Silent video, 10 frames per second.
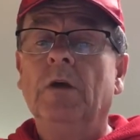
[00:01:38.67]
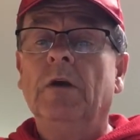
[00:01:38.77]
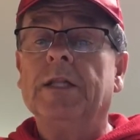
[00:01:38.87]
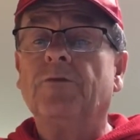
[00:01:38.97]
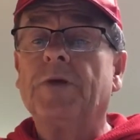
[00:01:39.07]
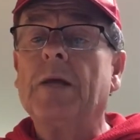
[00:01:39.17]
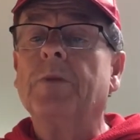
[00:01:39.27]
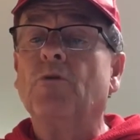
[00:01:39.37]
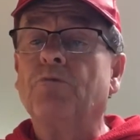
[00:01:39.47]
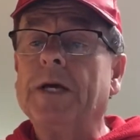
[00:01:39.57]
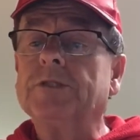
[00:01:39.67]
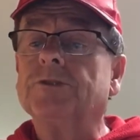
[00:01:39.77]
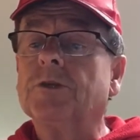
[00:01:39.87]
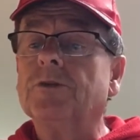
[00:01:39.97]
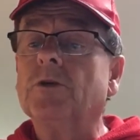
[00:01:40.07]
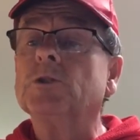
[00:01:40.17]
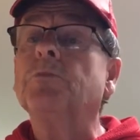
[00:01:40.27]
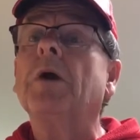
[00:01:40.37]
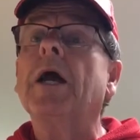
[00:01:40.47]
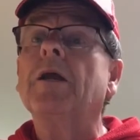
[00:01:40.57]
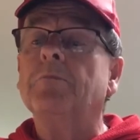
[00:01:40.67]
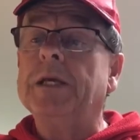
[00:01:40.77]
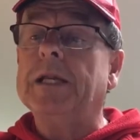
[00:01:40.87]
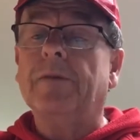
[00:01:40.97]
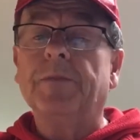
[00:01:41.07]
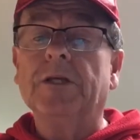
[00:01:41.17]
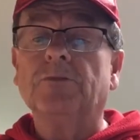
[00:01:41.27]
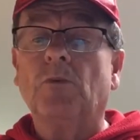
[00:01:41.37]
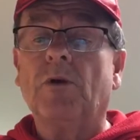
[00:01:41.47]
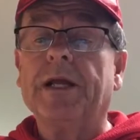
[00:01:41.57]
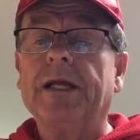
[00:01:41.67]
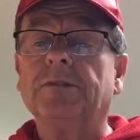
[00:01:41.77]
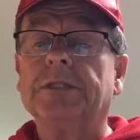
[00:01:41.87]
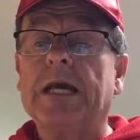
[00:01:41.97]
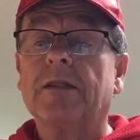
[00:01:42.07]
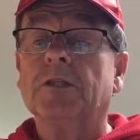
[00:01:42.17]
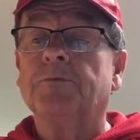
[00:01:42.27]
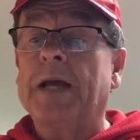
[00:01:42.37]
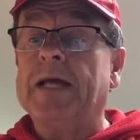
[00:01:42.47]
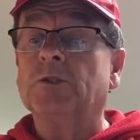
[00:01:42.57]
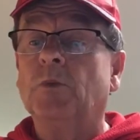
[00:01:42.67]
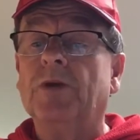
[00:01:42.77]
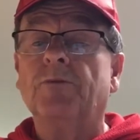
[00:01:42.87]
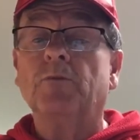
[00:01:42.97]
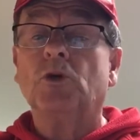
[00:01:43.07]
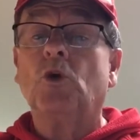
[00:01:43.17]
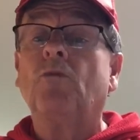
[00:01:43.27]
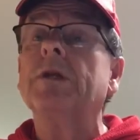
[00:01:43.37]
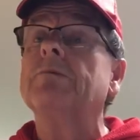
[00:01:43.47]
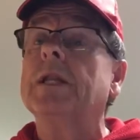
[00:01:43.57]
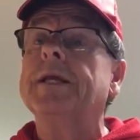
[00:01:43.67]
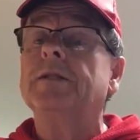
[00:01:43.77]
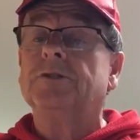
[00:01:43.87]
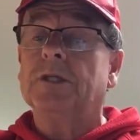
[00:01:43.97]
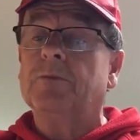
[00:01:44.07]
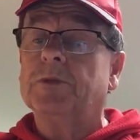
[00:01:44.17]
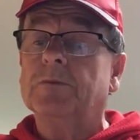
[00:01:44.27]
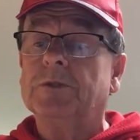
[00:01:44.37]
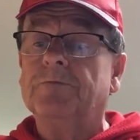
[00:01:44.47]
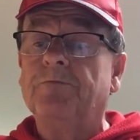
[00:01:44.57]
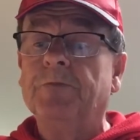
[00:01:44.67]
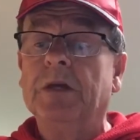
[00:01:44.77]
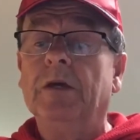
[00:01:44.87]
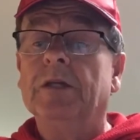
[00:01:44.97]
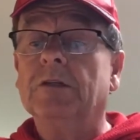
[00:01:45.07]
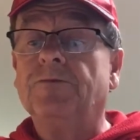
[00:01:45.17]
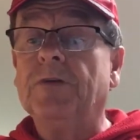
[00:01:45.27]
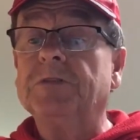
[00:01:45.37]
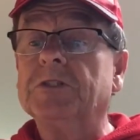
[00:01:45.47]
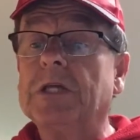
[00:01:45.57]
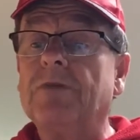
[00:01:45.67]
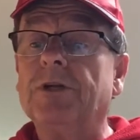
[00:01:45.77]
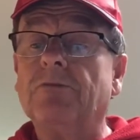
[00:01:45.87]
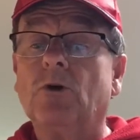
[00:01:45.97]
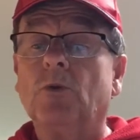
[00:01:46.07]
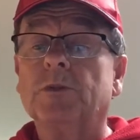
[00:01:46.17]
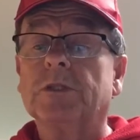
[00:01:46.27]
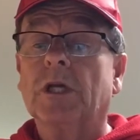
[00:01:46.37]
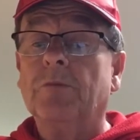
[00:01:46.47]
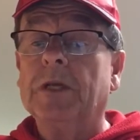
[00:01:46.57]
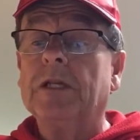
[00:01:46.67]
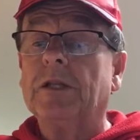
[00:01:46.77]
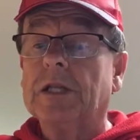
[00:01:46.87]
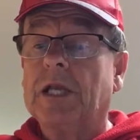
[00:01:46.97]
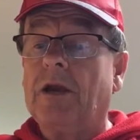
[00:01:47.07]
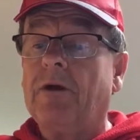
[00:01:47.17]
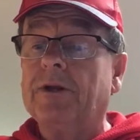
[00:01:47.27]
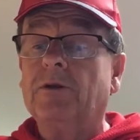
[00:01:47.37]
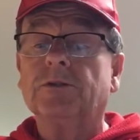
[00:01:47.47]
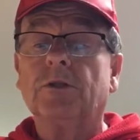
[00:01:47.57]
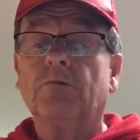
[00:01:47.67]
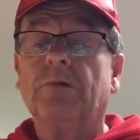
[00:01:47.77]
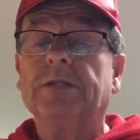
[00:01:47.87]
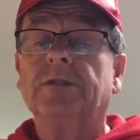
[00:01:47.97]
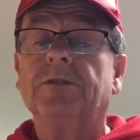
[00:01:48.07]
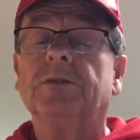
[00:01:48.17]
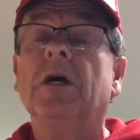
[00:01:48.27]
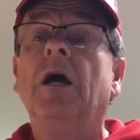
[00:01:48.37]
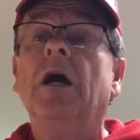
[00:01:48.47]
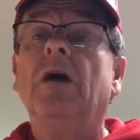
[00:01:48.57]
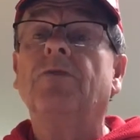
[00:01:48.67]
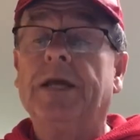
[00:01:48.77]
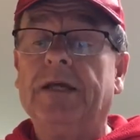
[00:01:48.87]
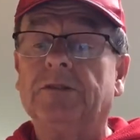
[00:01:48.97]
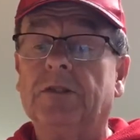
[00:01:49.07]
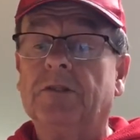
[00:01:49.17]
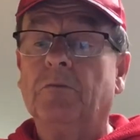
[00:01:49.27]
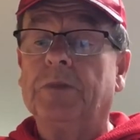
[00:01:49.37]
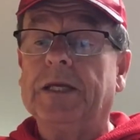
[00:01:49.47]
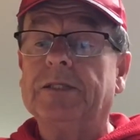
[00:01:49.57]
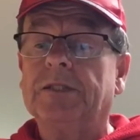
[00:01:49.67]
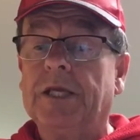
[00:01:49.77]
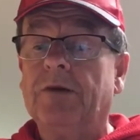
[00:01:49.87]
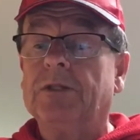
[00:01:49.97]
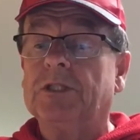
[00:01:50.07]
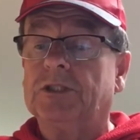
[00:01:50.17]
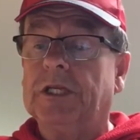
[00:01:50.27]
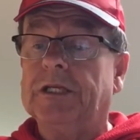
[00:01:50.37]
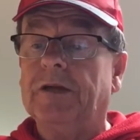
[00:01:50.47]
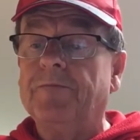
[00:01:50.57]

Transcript: And the family of registered nurse Brian Beattie is mourning his death this past week from COVID-related symptoms. The 57-year-old was a committed and caring nurse to the residents of Kensington Place here in the city.